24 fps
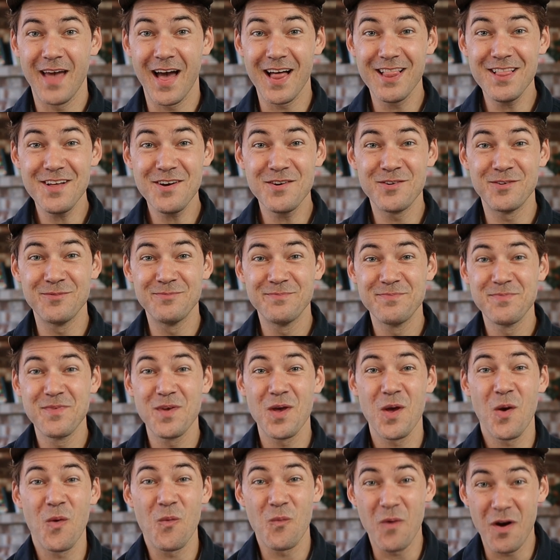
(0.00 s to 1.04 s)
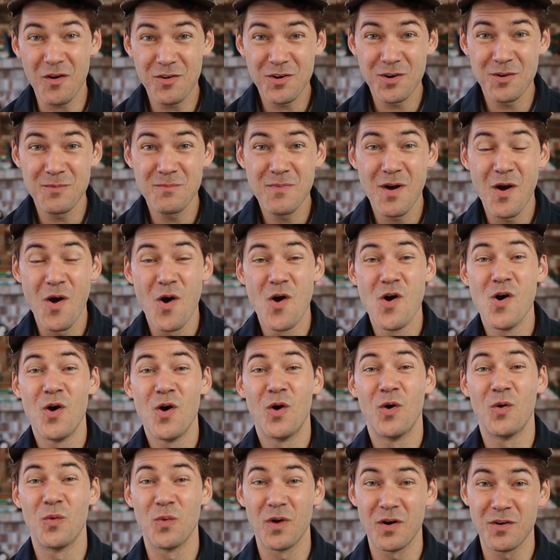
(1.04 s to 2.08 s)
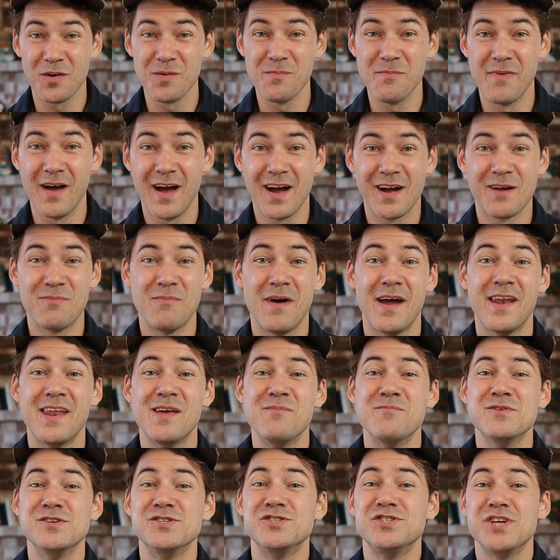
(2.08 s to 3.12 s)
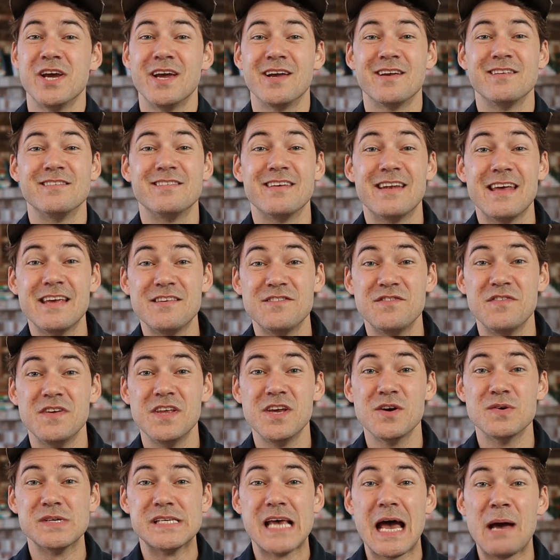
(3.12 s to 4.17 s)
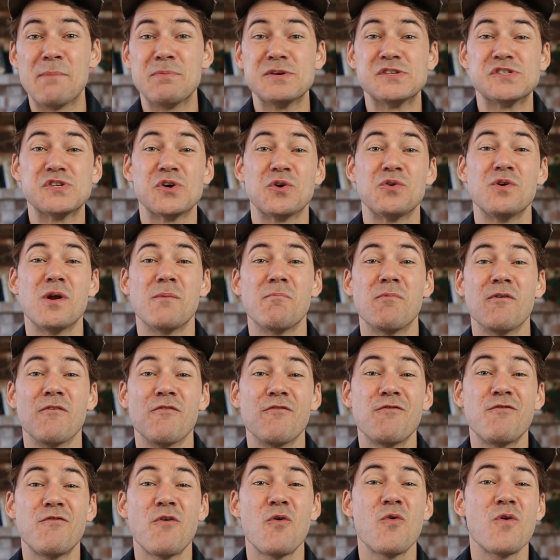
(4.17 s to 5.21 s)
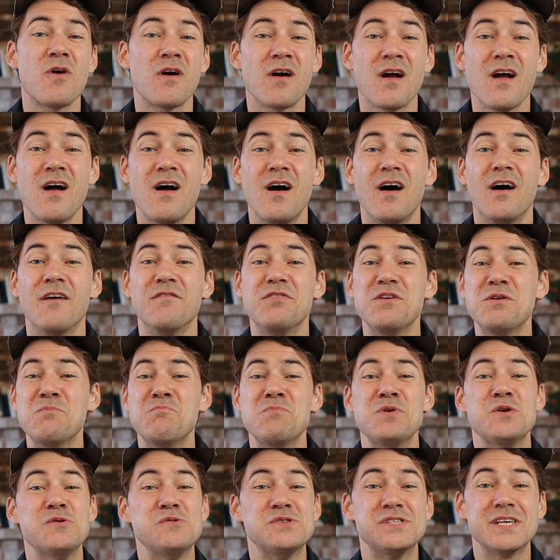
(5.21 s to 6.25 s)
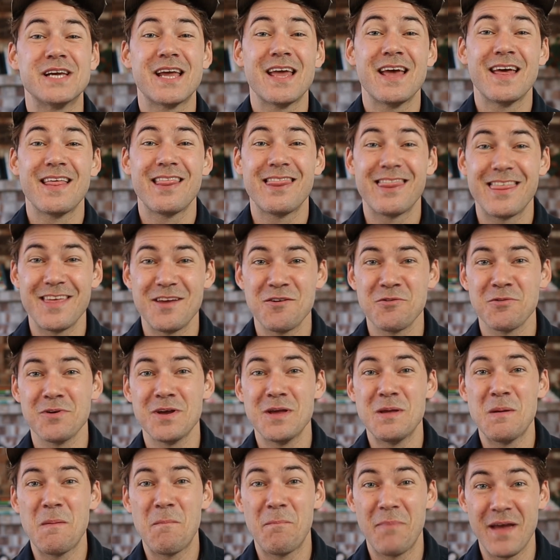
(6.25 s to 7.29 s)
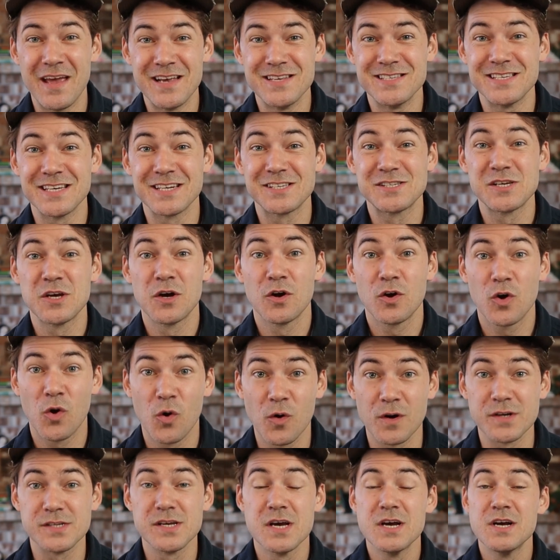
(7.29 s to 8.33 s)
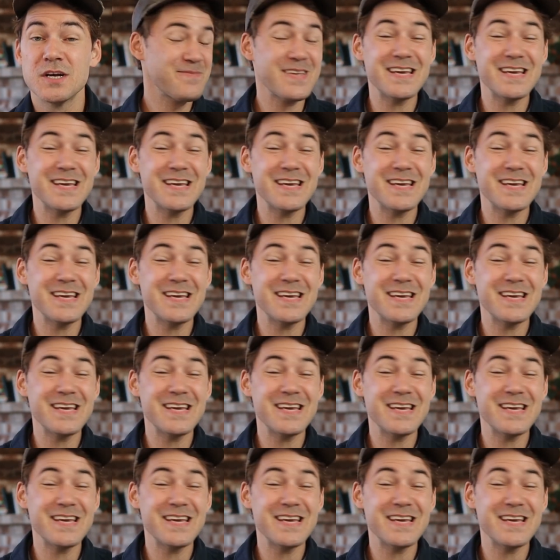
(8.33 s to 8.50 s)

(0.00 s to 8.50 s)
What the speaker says: Hello, welcome back. My name is Jake, and today's video is episode number 4 of the Music Theory Basics course.